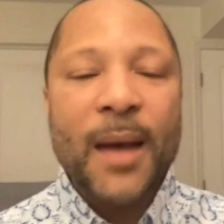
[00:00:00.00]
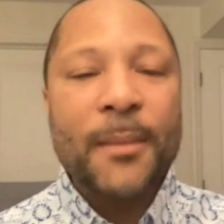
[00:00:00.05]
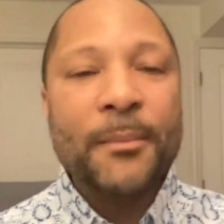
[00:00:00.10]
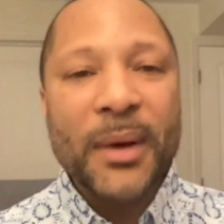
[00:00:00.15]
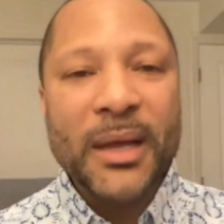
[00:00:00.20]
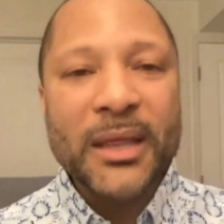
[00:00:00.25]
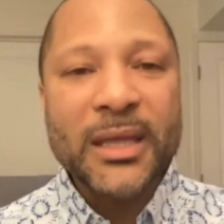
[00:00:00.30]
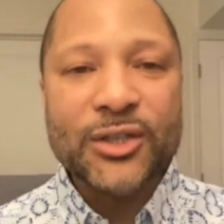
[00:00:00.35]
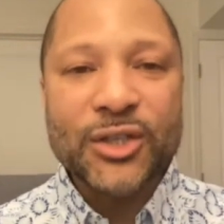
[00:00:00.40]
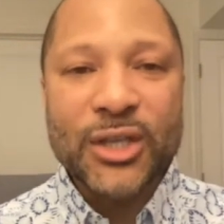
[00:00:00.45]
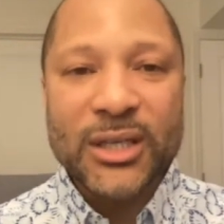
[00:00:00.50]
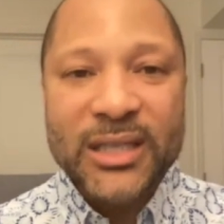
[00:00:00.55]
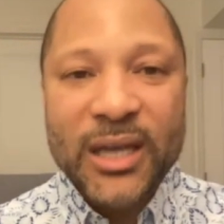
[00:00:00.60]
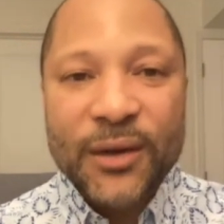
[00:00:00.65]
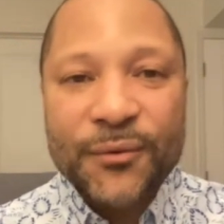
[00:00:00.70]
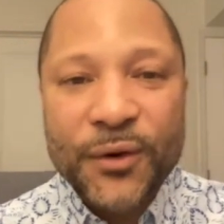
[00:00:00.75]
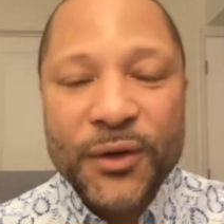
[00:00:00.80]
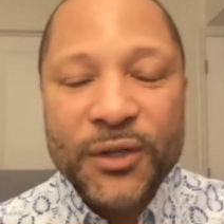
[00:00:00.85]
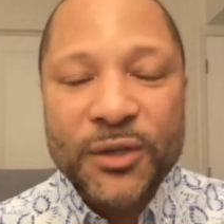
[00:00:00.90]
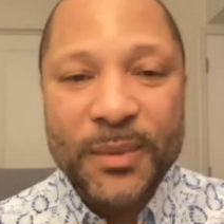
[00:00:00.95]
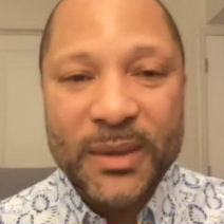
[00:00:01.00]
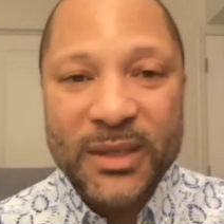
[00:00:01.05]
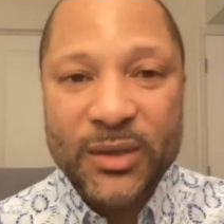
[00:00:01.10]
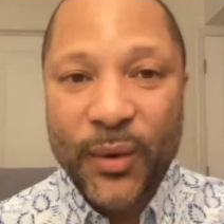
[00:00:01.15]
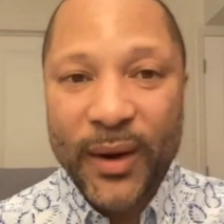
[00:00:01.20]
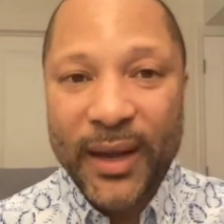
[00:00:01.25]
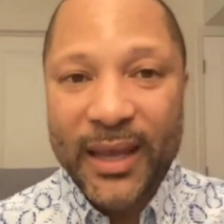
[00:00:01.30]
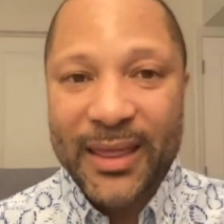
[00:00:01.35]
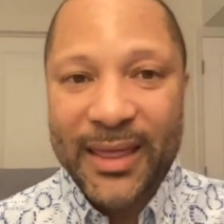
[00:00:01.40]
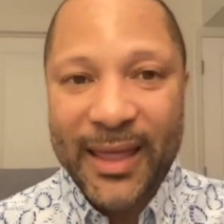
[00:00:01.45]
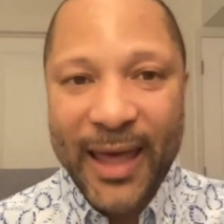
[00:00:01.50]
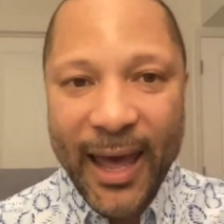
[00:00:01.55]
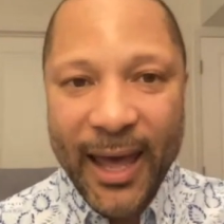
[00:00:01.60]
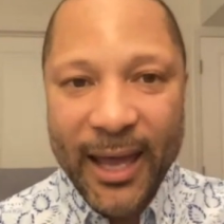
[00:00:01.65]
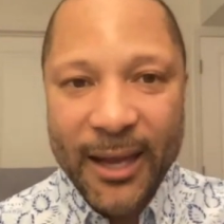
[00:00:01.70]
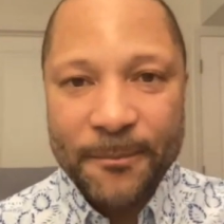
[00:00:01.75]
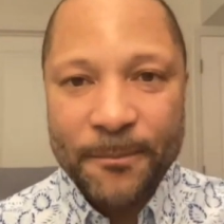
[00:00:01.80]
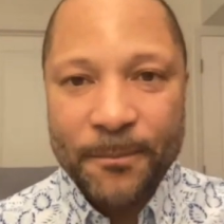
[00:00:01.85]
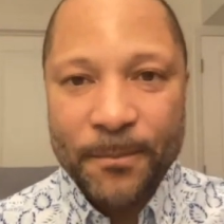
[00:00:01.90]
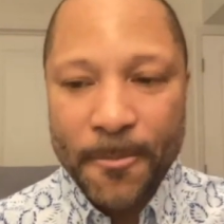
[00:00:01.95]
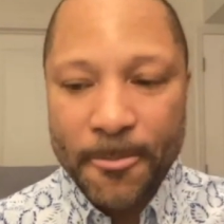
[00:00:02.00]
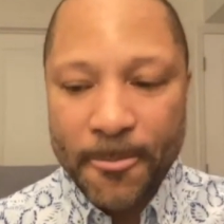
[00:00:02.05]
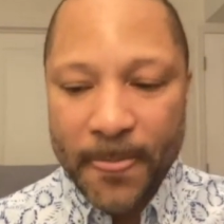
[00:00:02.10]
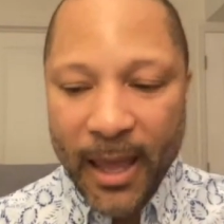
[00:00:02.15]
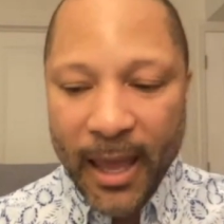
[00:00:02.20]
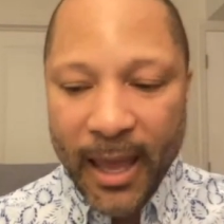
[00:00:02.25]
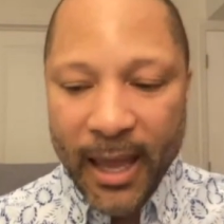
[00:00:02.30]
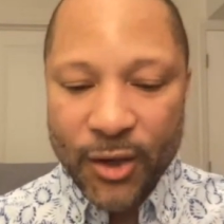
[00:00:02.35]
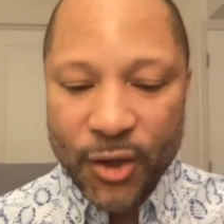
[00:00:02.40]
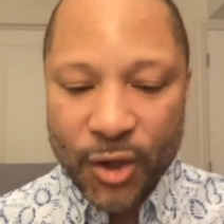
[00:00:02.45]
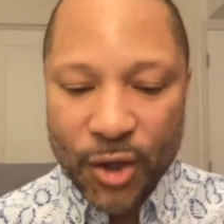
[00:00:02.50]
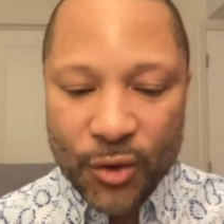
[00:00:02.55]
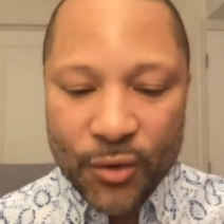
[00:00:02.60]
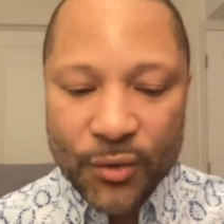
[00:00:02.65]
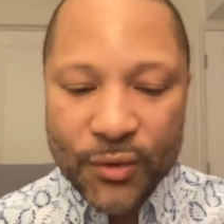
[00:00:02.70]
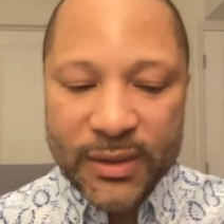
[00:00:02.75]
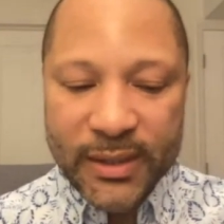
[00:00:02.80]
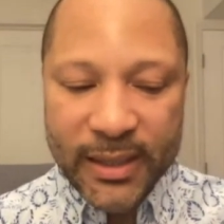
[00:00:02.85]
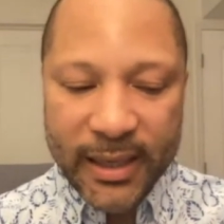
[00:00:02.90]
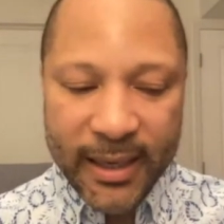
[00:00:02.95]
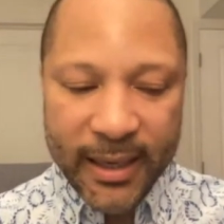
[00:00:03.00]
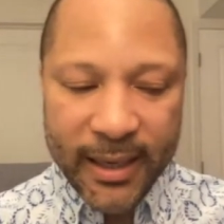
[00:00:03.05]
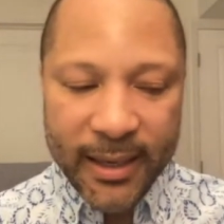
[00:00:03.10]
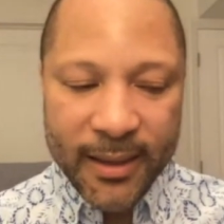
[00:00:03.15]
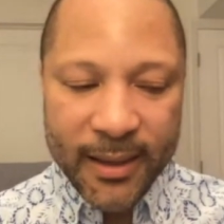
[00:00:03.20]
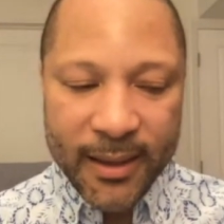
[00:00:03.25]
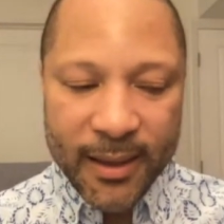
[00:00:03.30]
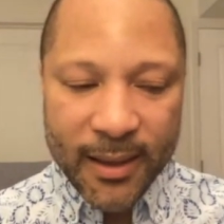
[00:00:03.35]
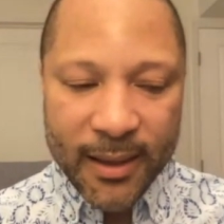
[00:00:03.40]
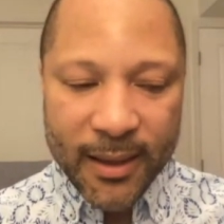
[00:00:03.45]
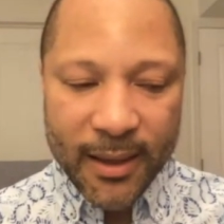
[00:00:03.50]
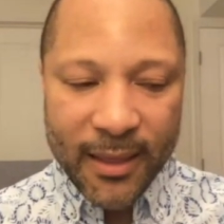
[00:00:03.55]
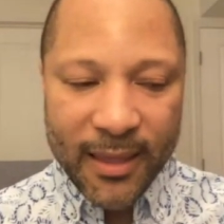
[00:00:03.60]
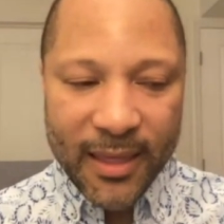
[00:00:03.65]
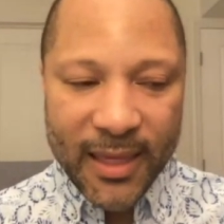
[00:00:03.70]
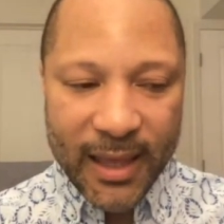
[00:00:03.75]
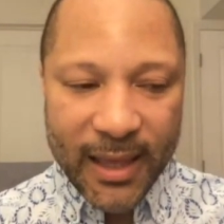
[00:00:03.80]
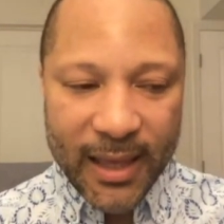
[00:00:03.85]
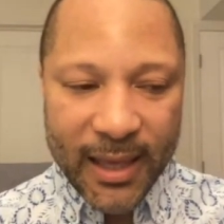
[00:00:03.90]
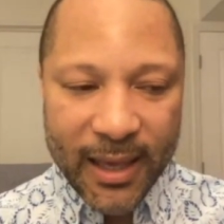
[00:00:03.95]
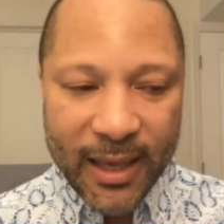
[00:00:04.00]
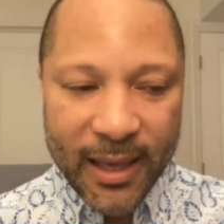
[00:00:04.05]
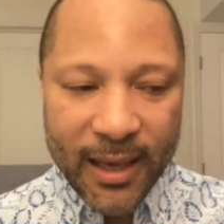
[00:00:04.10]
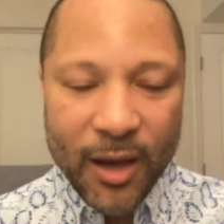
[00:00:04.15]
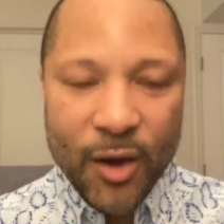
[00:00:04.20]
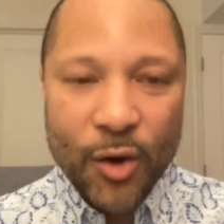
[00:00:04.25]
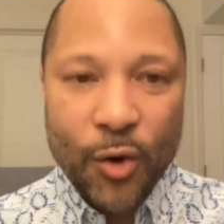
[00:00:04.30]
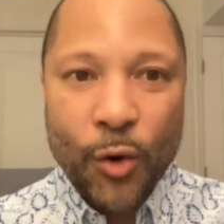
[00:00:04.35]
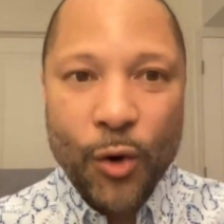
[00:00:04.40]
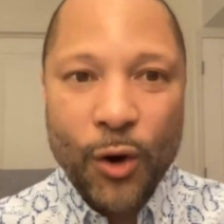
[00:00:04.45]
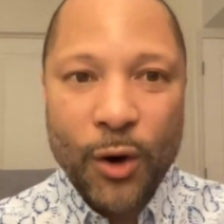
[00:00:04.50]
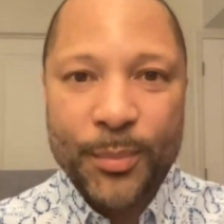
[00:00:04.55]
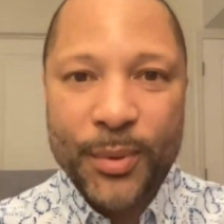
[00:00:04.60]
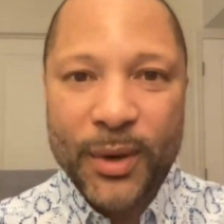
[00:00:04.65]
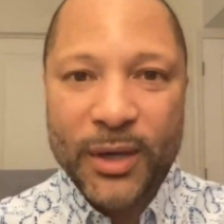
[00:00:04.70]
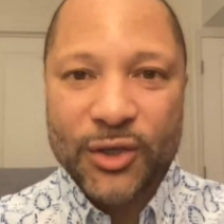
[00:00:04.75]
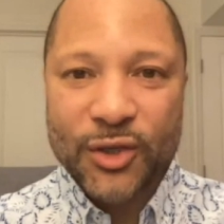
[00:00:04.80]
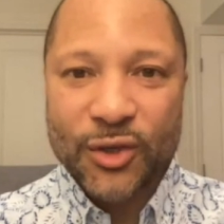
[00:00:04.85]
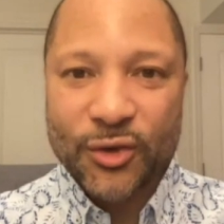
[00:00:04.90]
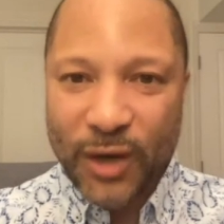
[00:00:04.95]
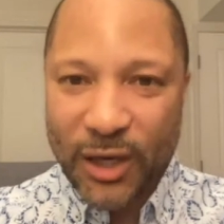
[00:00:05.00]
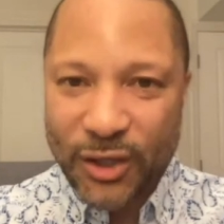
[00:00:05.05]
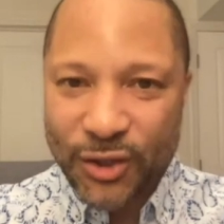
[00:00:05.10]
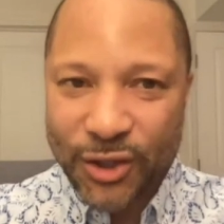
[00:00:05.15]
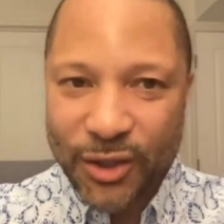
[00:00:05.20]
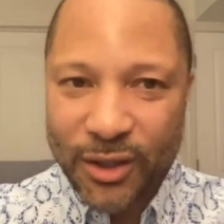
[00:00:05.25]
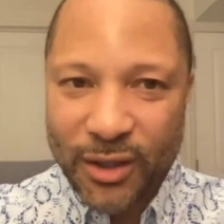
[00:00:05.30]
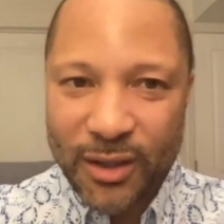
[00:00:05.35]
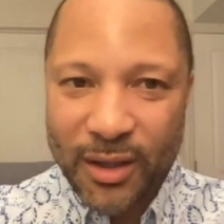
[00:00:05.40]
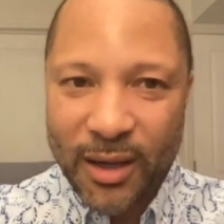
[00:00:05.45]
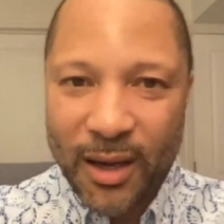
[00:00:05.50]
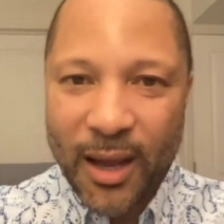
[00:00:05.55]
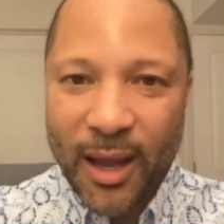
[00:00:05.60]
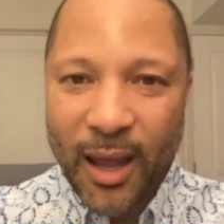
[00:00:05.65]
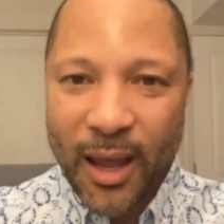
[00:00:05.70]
But there's a difference between that and using the corporate structure